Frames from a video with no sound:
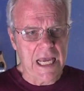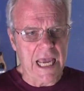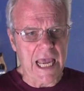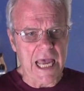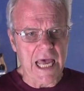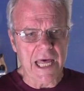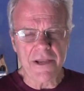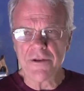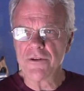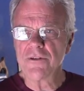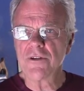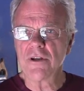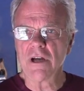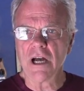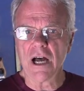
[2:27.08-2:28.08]
And
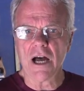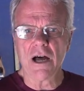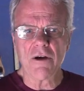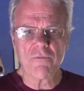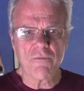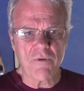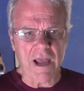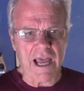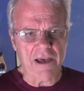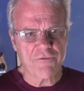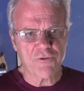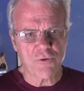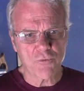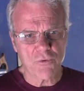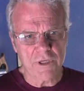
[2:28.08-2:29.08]

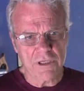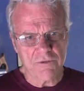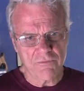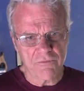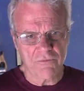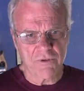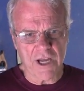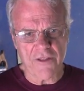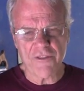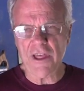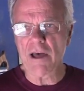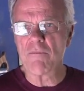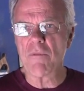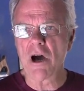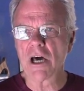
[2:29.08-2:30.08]
after we got
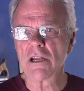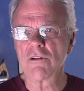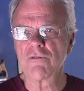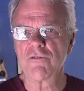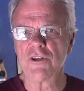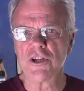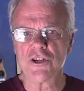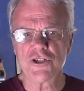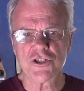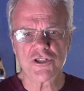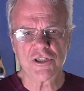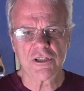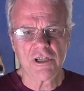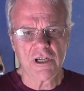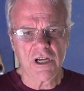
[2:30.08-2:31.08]
that model
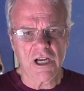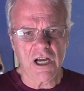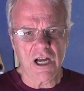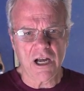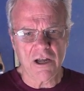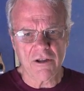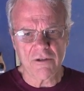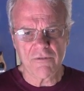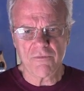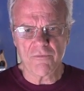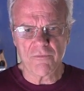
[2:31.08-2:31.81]
finished, he